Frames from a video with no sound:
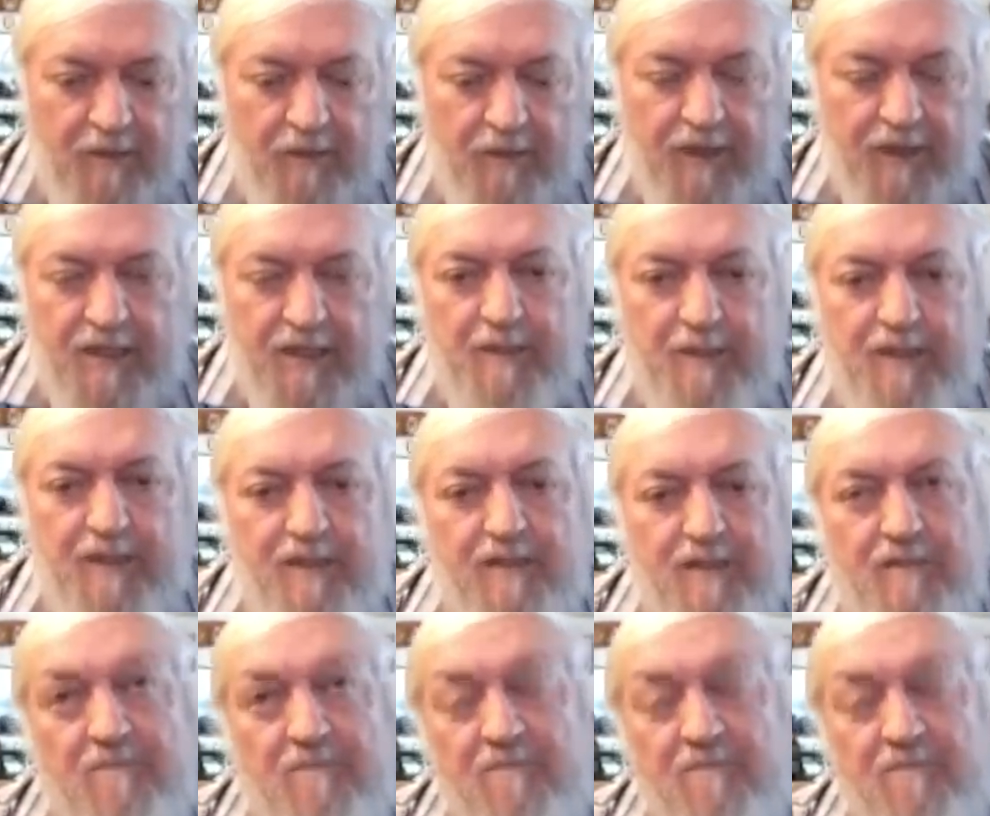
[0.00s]
I spent
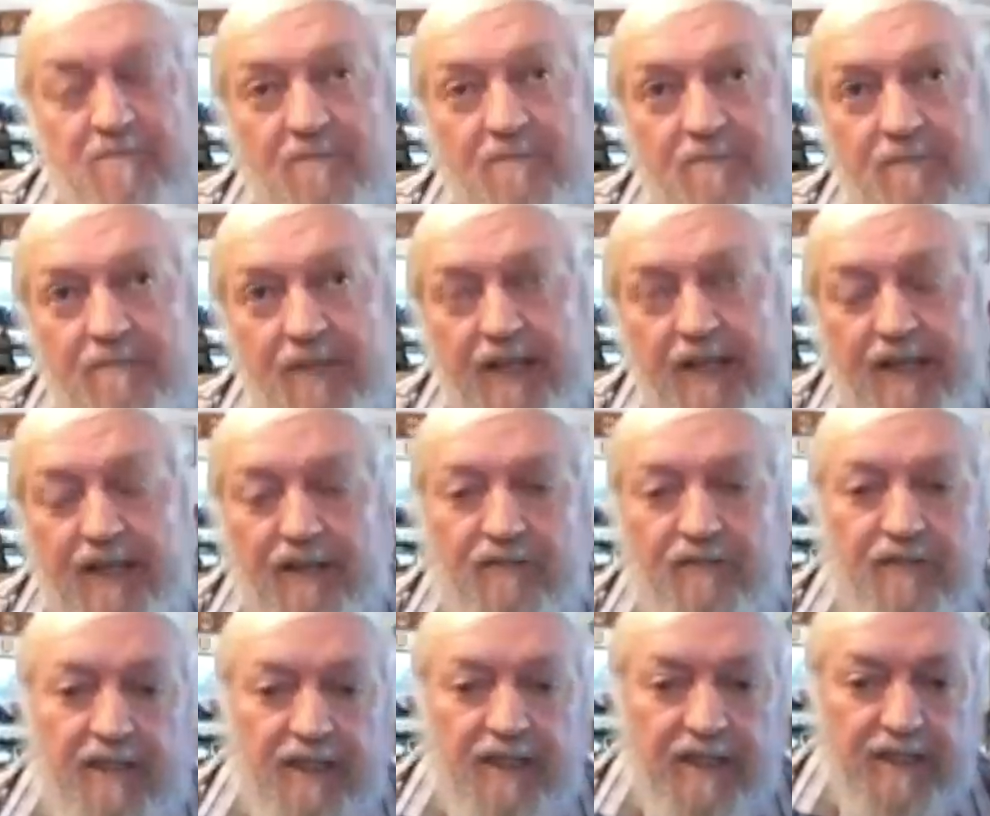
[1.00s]
nearly
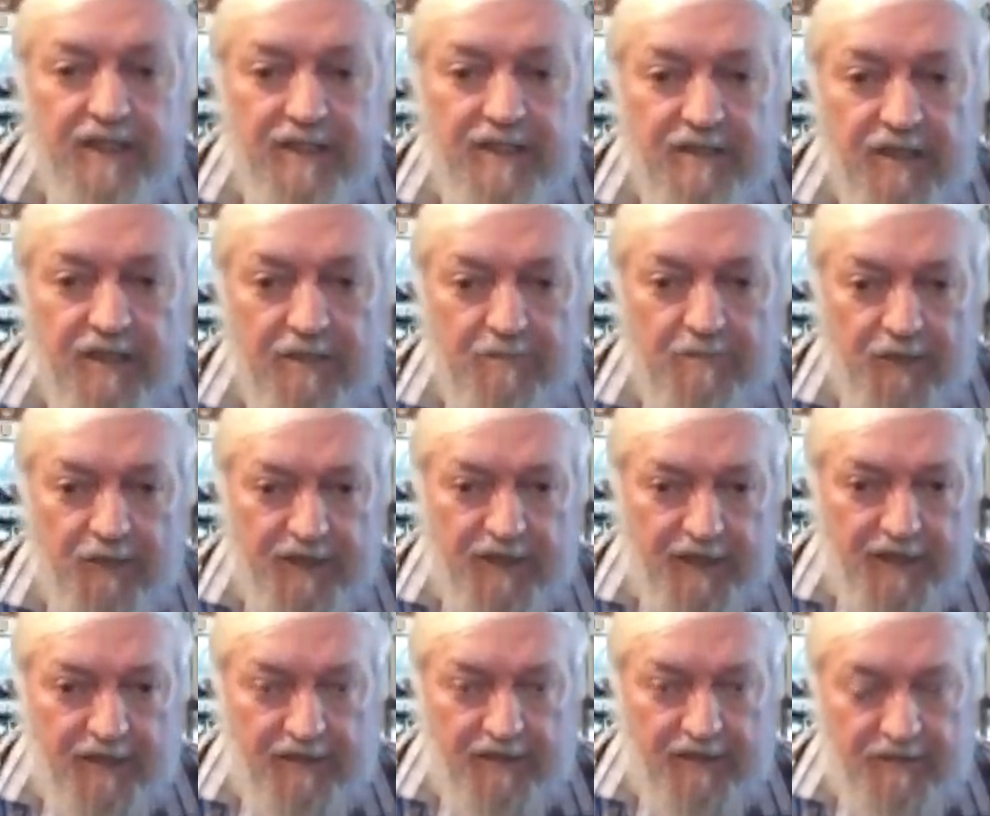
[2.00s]
3 years on a
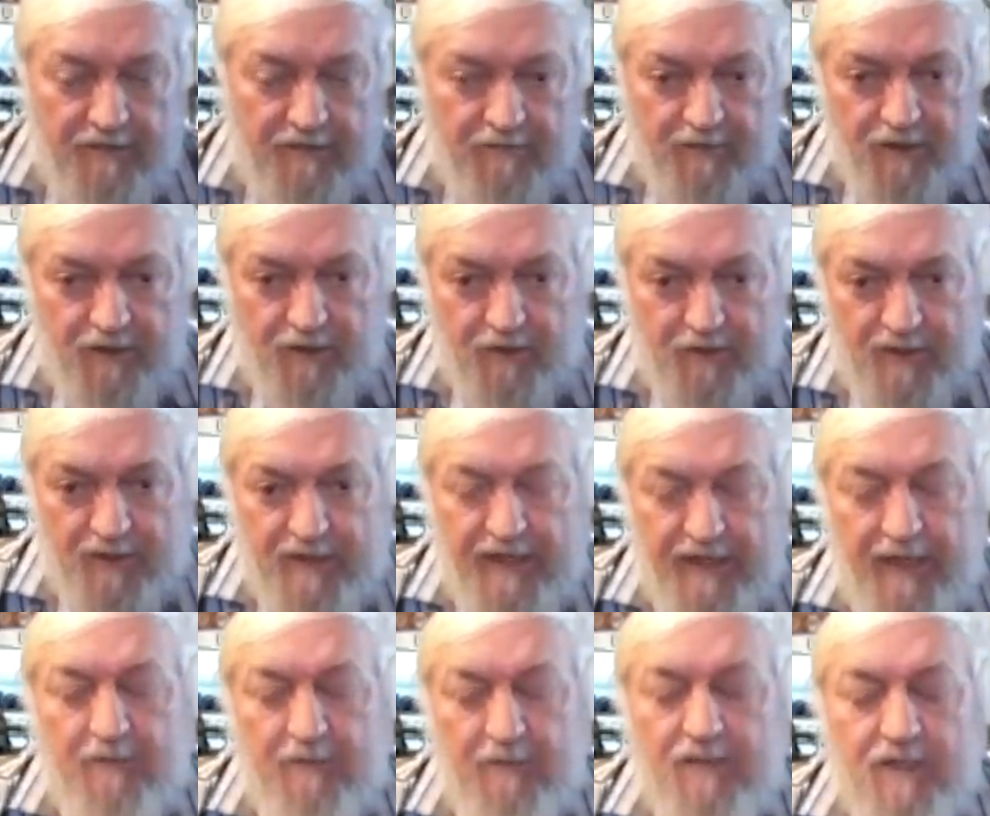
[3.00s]
project, which was the
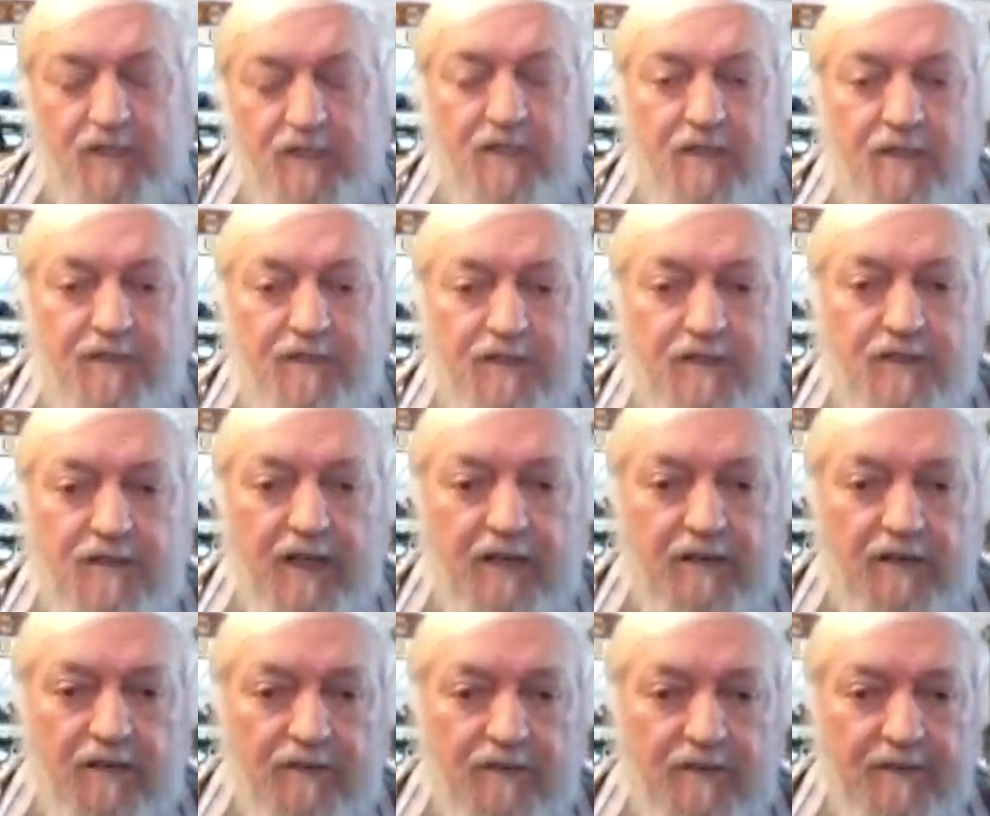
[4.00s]
acquisition of
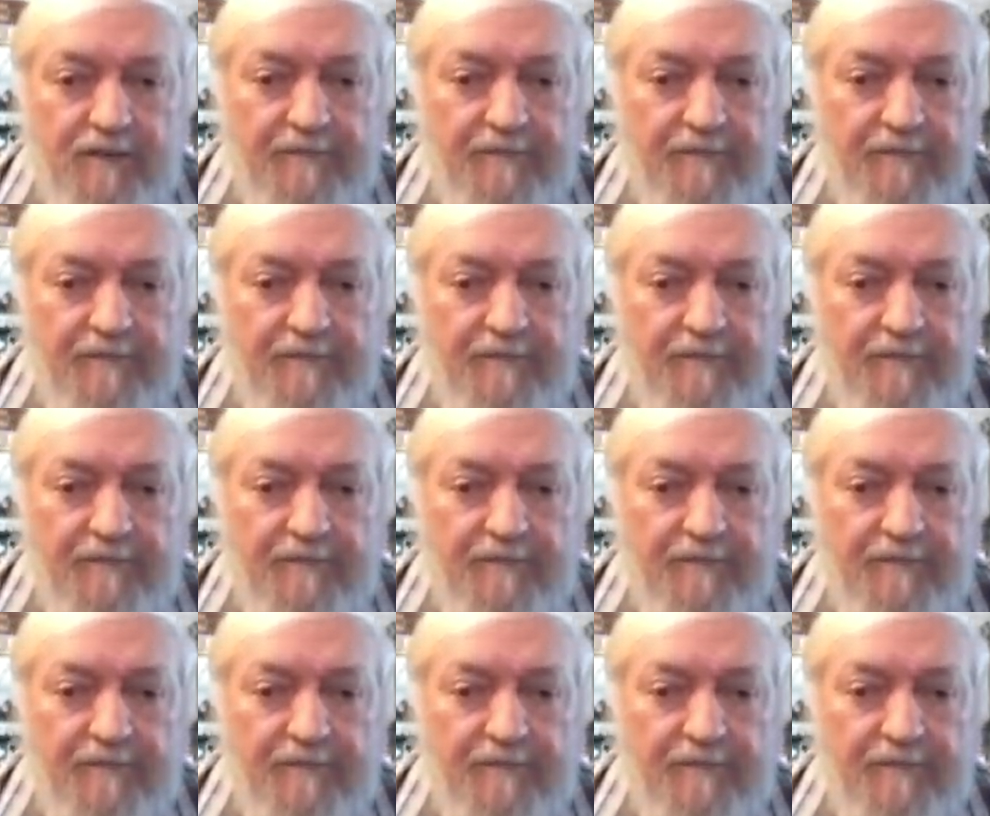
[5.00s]
Strikecroft.